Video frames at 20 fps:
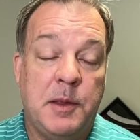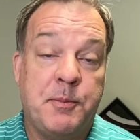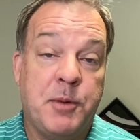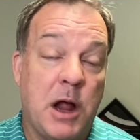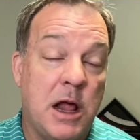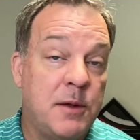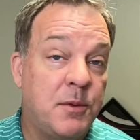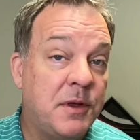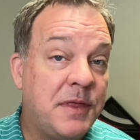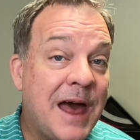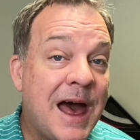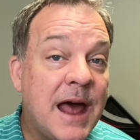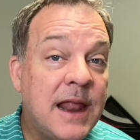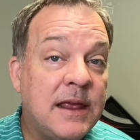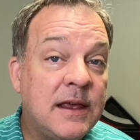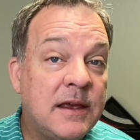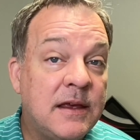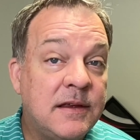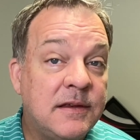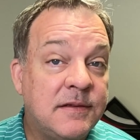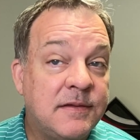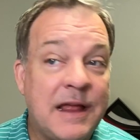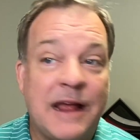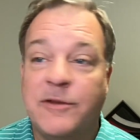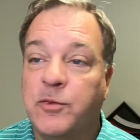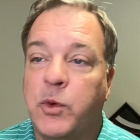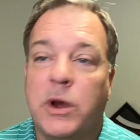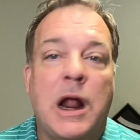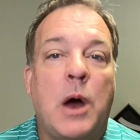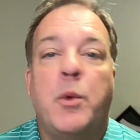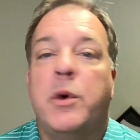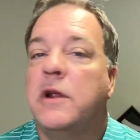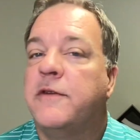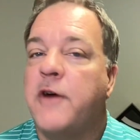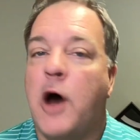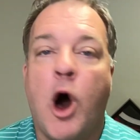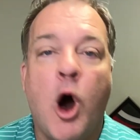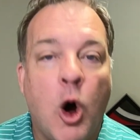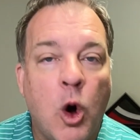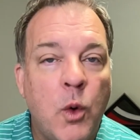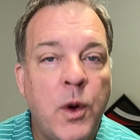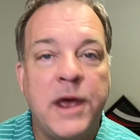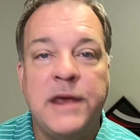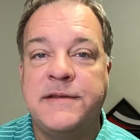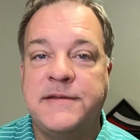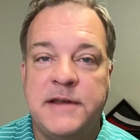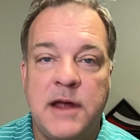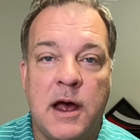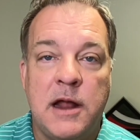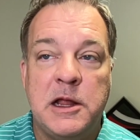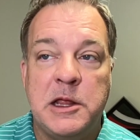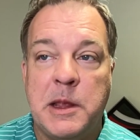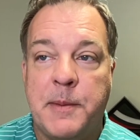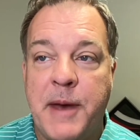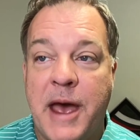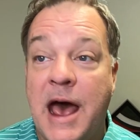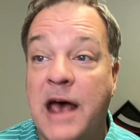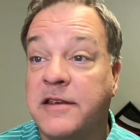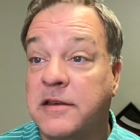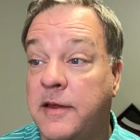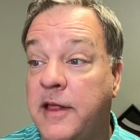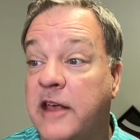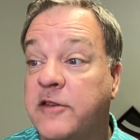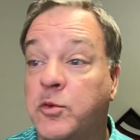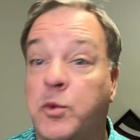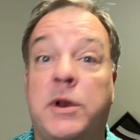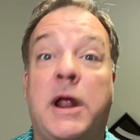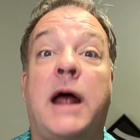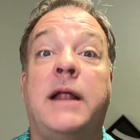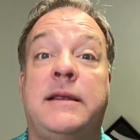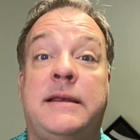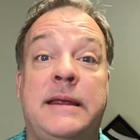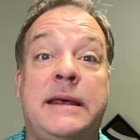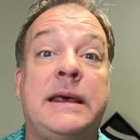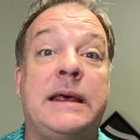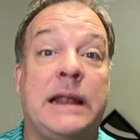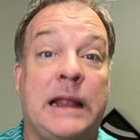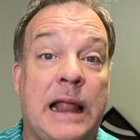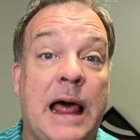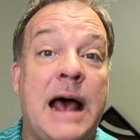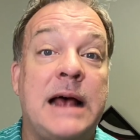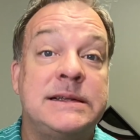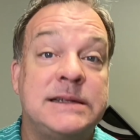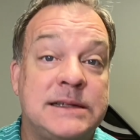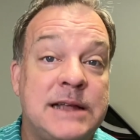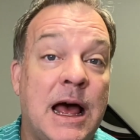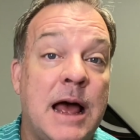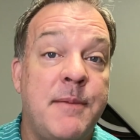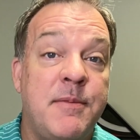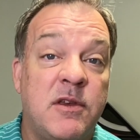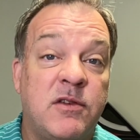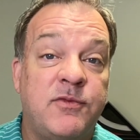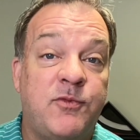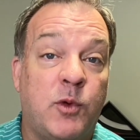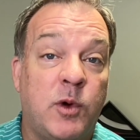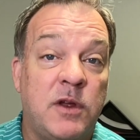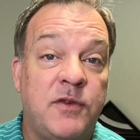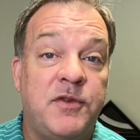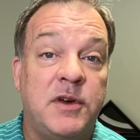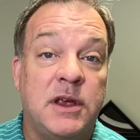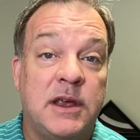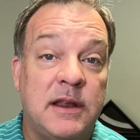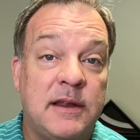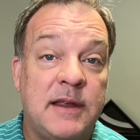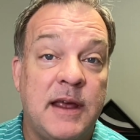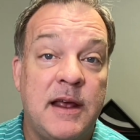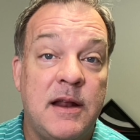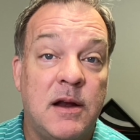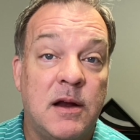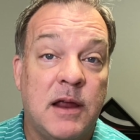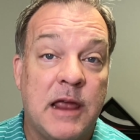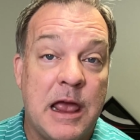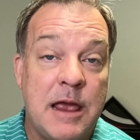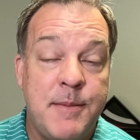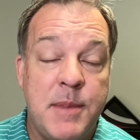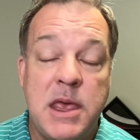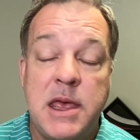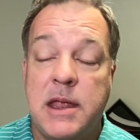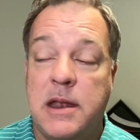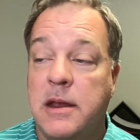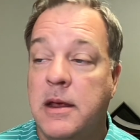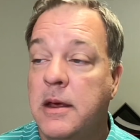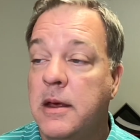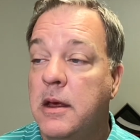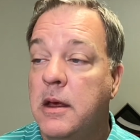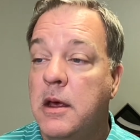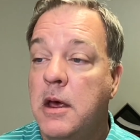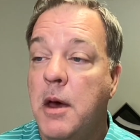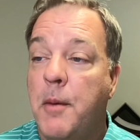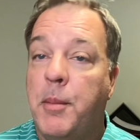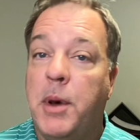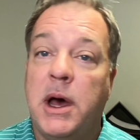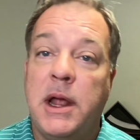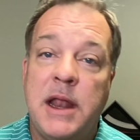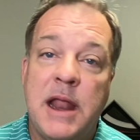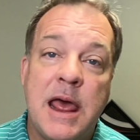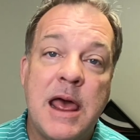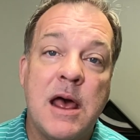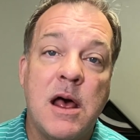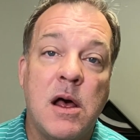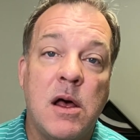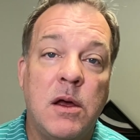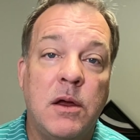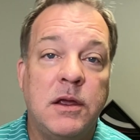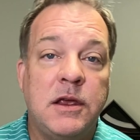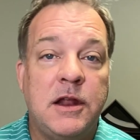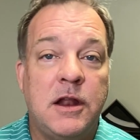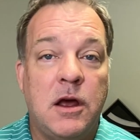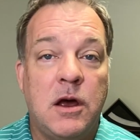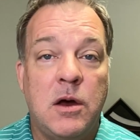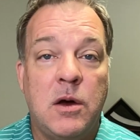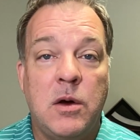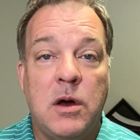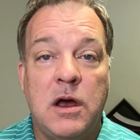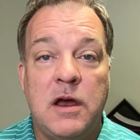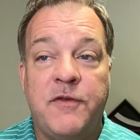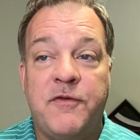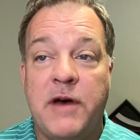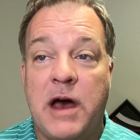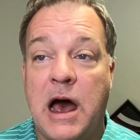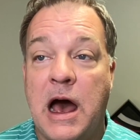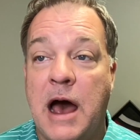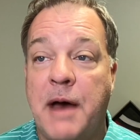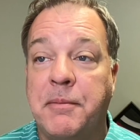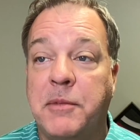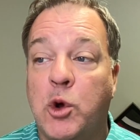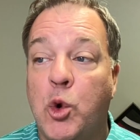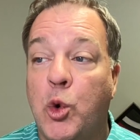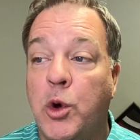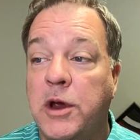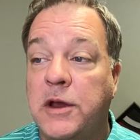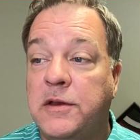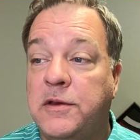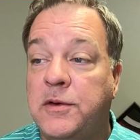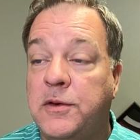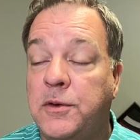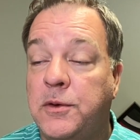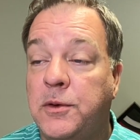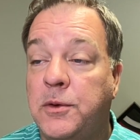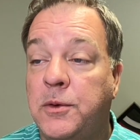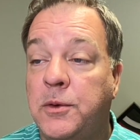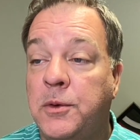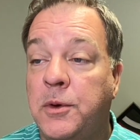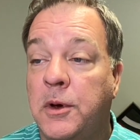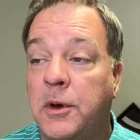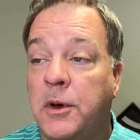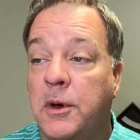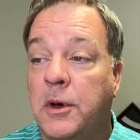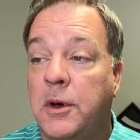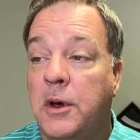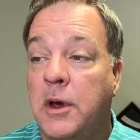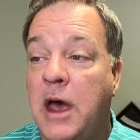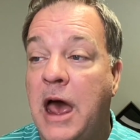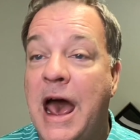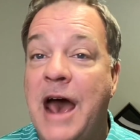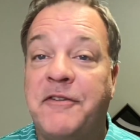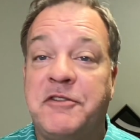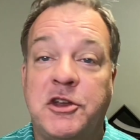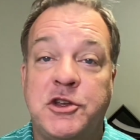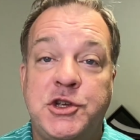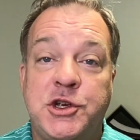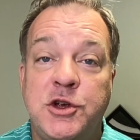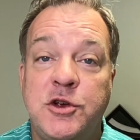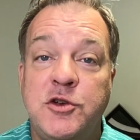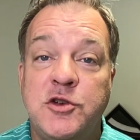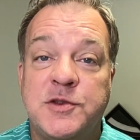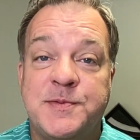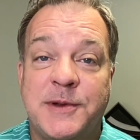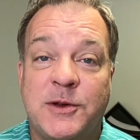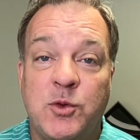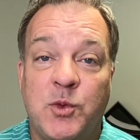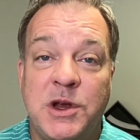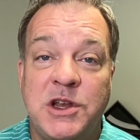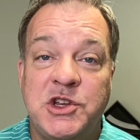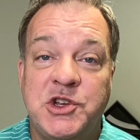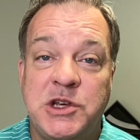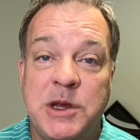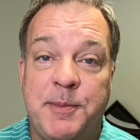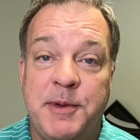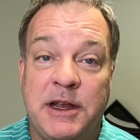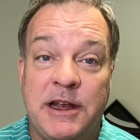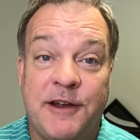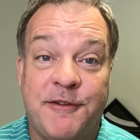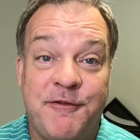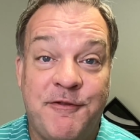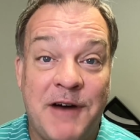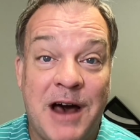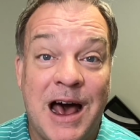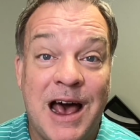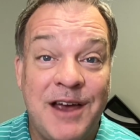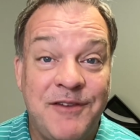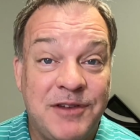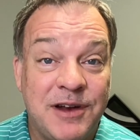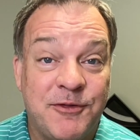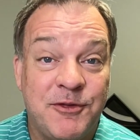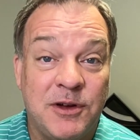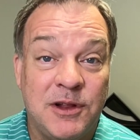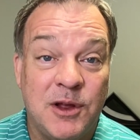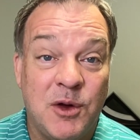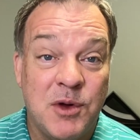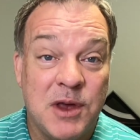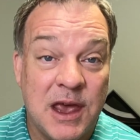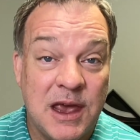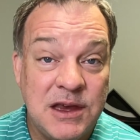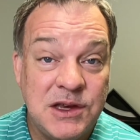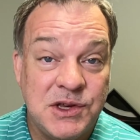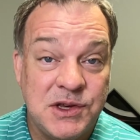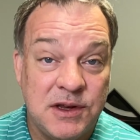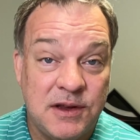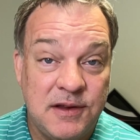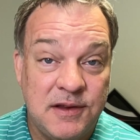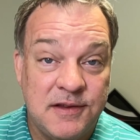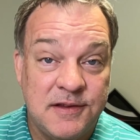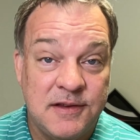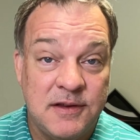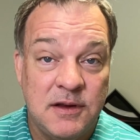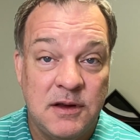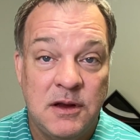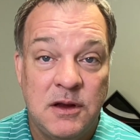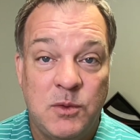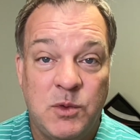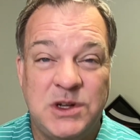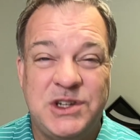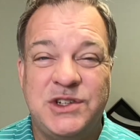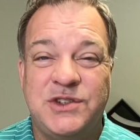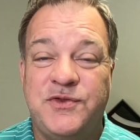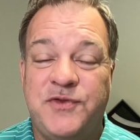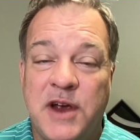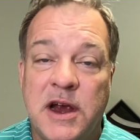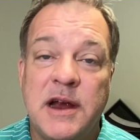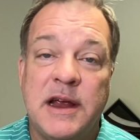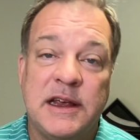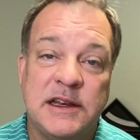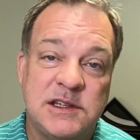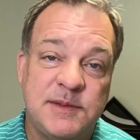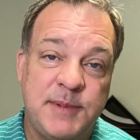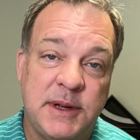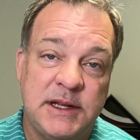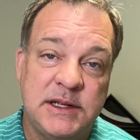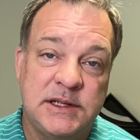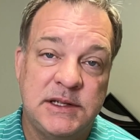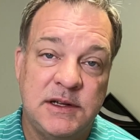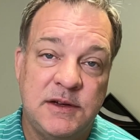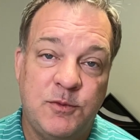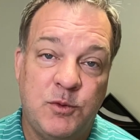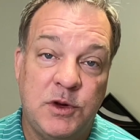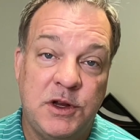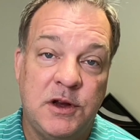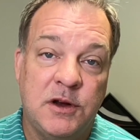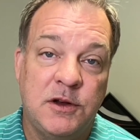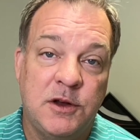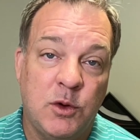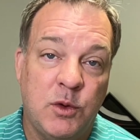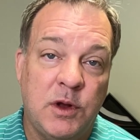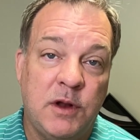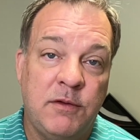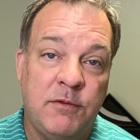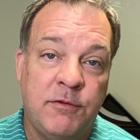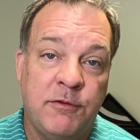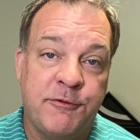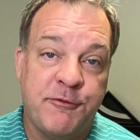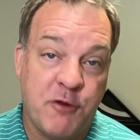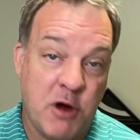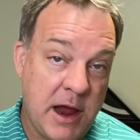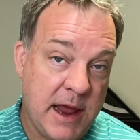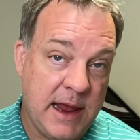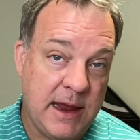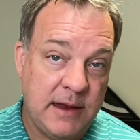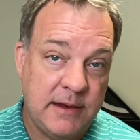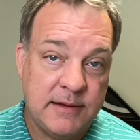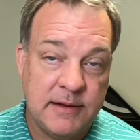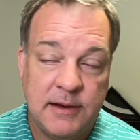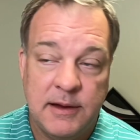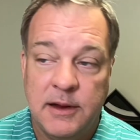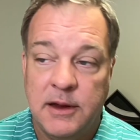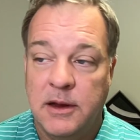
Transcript: The problem with that is that's what I would have always done in the past, and that's what I did last time this 40-foot container came in. But now, you know, if I'm going to have to choose between shipping to 5 different locations, which is very expensive when you're doing freight,